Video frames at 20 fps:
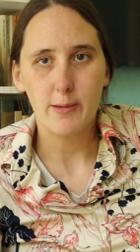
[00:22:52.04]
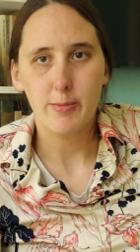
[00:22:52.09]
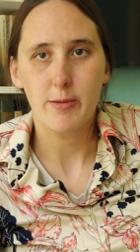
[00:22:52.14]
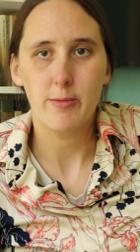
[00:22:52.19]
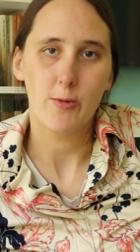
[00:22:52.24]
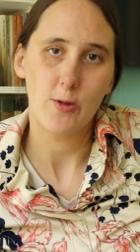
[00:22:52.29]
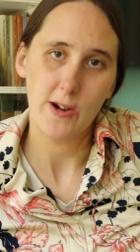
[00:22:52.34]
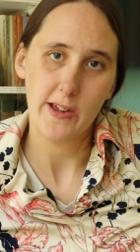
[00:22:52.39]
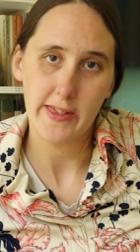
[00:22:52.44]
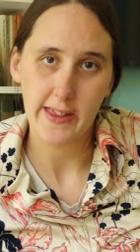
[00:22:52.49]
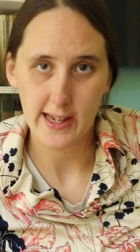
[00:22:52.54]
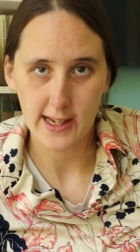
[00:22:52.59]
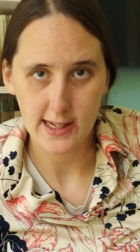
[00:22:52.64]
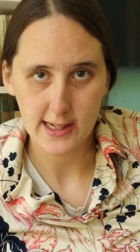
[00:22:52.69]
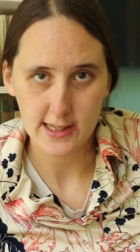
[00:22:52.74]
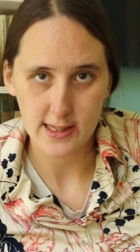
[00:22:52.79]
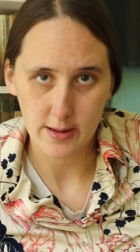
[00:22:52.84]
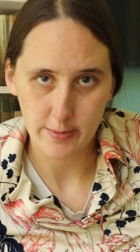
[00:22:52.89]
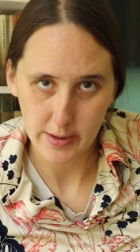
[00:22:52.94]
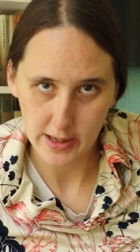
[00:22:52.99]
couple more
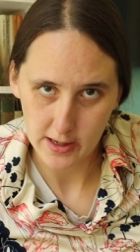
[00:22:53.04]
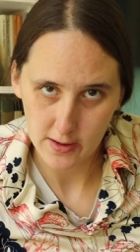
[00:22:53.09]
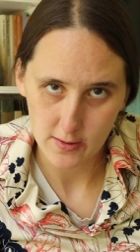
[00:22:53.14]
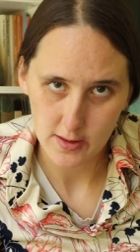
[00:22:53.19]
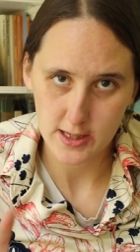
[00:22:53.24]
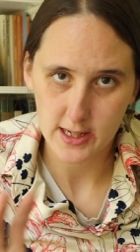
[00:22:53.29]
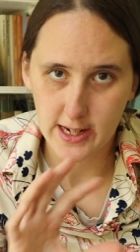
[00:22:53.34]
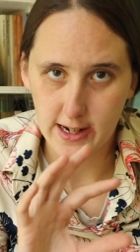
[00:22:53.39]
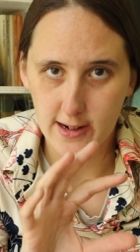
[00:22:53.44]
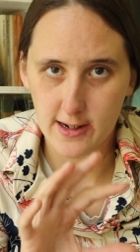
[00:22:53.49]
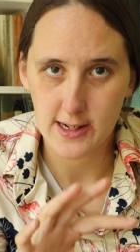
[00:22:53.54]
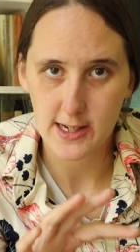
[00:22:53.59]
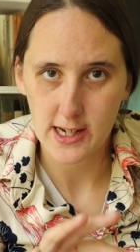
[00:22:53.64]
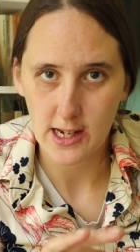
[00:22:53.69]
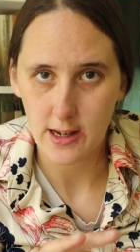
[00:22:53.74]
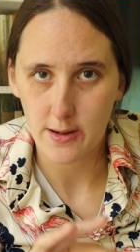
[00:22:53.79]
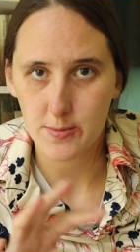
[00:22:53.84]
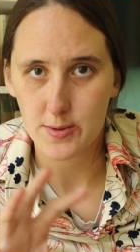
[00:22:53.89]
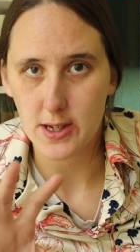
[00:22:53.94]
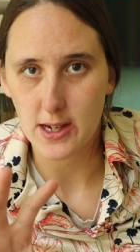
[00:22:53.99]
things about
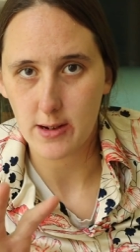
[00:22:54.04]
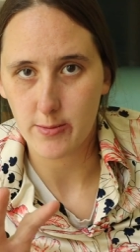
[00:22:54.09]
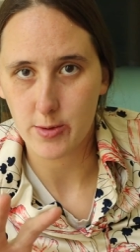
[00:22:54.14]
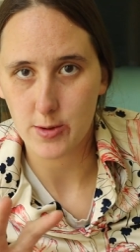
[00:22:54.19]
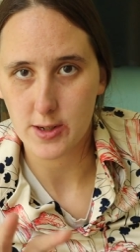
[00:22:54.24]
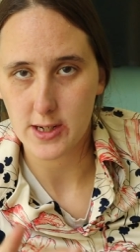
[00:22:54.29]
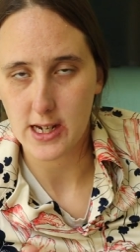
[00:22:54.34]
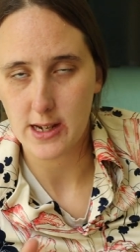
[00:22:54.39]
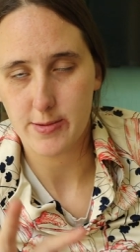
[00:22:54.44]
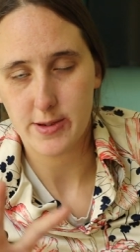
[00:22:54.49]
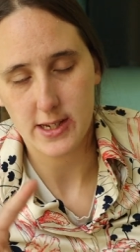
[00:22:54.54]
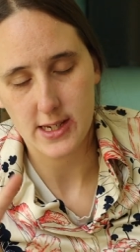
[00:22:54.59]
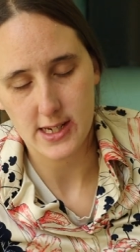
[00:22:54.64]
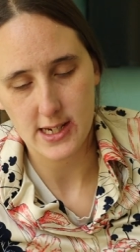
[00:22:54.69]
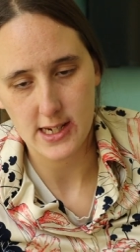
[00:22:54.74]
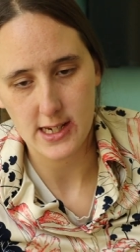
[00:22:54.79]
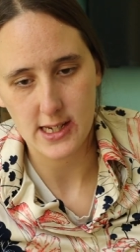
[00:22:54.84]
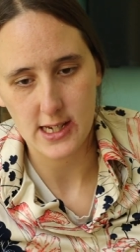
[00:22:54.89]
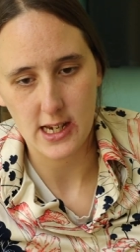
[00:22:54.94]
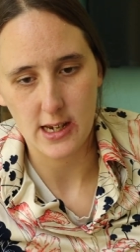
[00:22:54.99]
daguerreotypes, ambrotypes, and
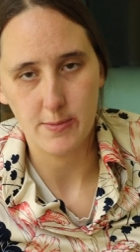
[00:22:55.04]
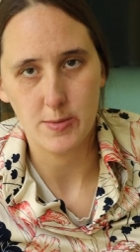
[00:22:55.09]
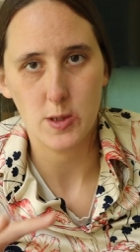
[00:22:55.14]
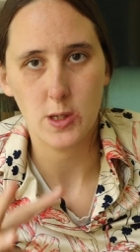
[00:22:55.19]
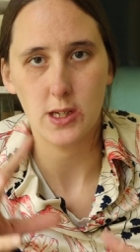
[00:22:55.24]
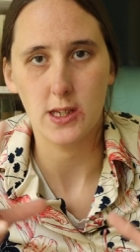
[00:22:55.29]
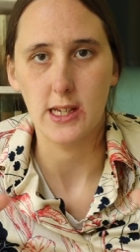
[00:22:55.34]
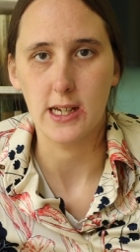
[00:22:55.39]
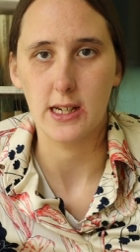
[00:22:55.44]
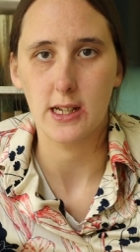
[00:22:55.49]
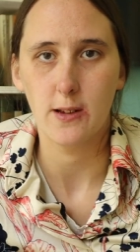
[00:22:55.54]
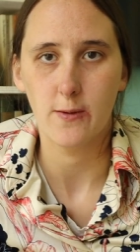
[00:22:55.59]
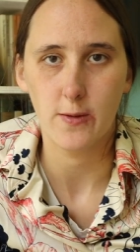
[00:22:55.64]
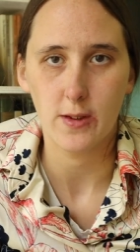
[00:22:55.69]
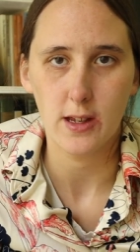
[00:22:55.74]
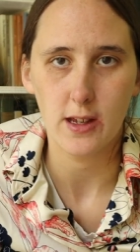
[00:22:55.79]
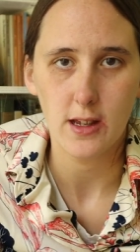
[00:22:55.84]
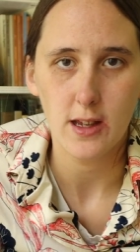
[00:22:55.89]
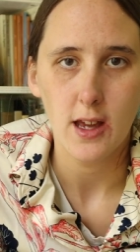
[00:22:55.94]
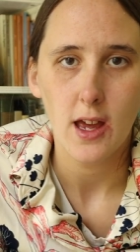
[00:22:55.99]
tintypes
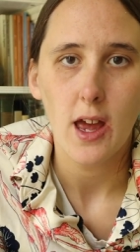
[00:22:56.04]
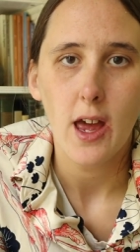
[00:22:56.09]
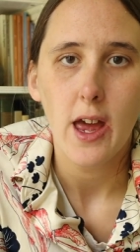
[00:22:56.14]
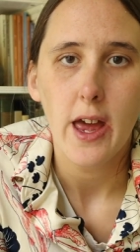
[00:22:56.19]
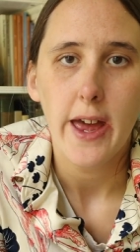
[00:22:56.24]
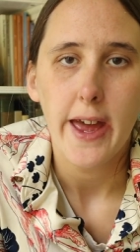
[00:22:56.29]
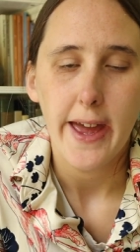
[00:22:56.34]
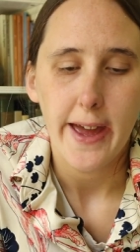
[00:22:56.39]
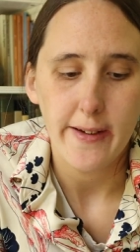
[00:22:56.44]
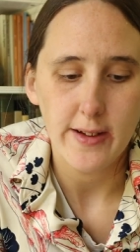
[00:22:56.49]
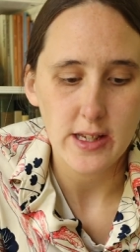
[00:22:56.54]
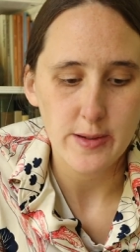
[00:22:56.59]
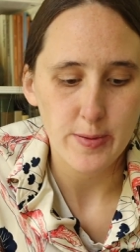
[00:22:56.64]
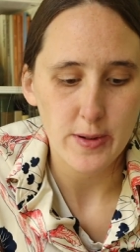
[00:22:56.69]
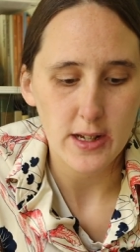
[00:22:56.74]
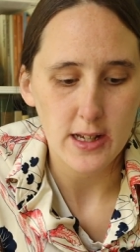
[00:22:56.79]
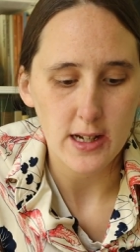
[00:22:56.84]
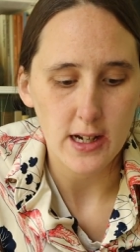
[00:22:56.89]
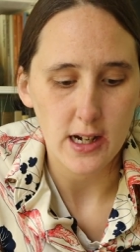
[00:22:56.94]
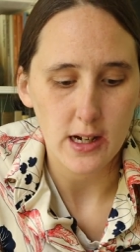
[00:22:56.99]
collectively. It is
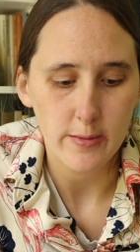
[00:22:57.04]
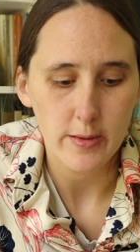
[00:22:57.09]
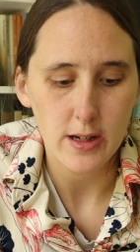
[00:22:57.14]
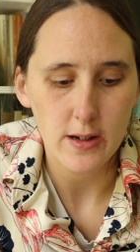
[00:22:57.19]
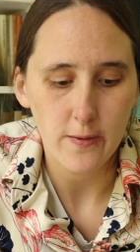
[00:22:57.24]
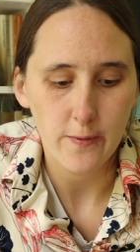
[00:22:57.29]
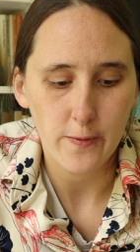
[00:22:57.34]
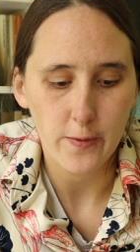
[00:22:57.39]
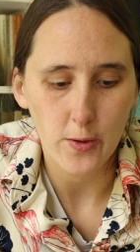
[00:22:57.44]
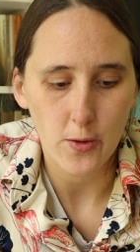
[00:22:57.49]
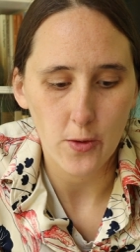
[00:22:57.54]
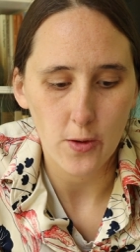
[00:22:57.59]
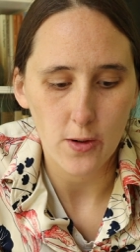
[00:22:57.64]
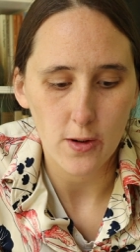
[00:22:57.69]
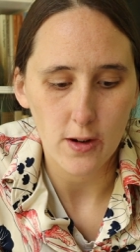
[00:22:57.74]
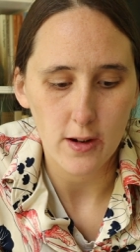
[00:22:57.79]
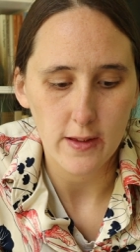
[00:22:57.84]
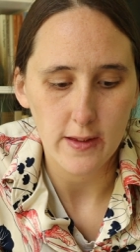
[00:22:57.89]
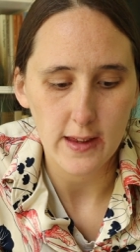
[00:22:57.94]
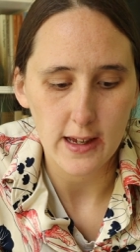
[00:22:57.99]
pretty common
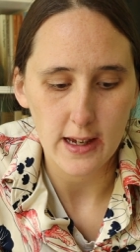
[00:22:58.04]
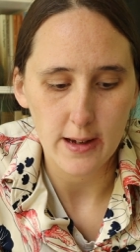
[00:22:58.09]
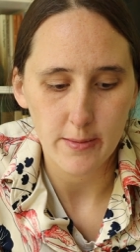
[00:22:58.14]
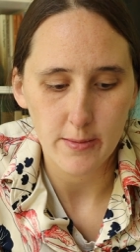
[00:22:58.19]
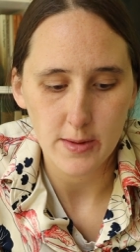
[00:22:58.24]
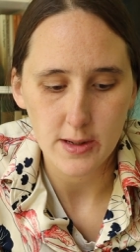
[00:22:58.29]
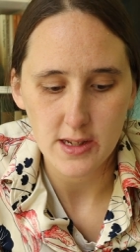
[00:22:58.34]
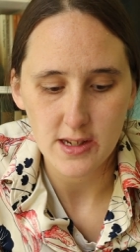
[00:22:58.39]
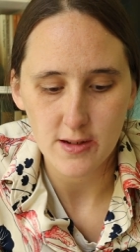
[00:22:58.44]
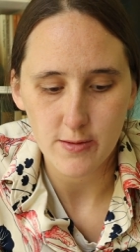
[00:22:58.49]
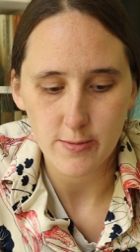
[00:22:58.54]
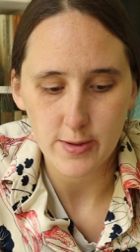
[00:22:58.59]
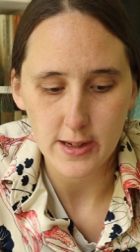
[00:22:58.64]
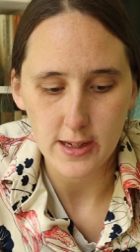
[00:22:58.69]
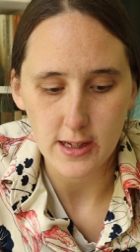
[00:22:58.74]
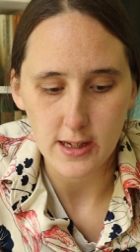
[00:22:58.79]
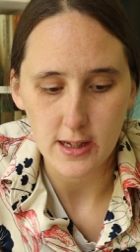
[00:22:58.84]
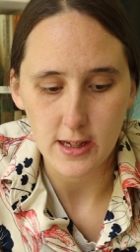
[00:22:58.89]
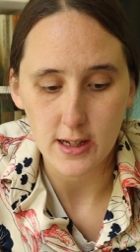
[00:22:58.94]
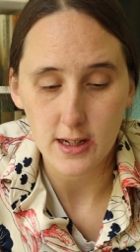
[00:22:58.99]
for them to
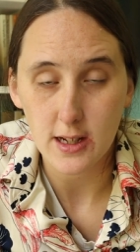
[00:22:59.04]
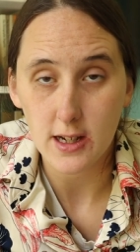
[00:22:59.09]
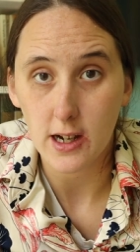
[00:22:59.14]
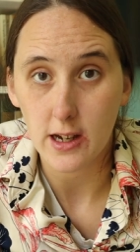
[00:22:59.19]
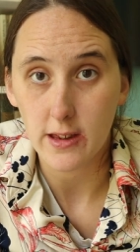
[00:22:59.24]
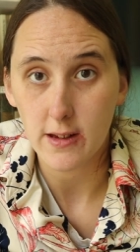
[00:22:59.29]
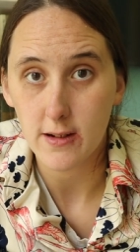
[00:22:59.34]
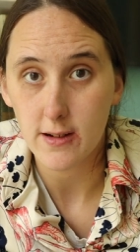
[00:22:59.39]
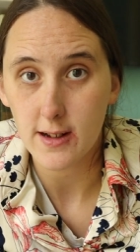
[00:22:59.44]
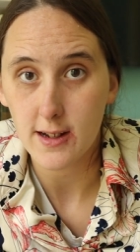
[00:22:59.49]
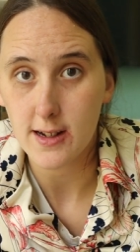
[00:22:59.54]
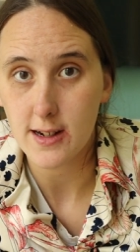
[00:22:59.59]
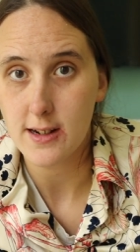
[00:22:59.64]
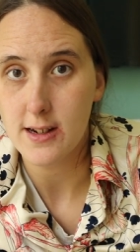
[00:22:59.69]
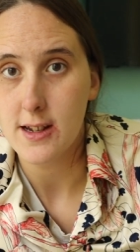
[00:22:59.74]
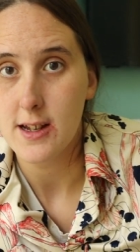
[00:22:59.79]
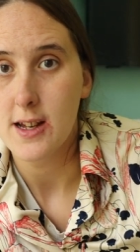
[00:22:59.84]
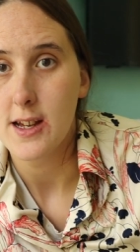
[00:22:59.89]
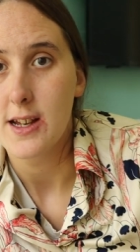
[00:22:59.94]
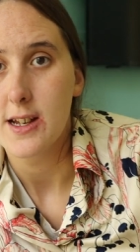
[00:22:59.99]
be colored
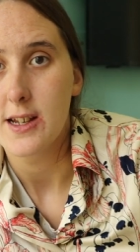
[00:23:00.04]
on.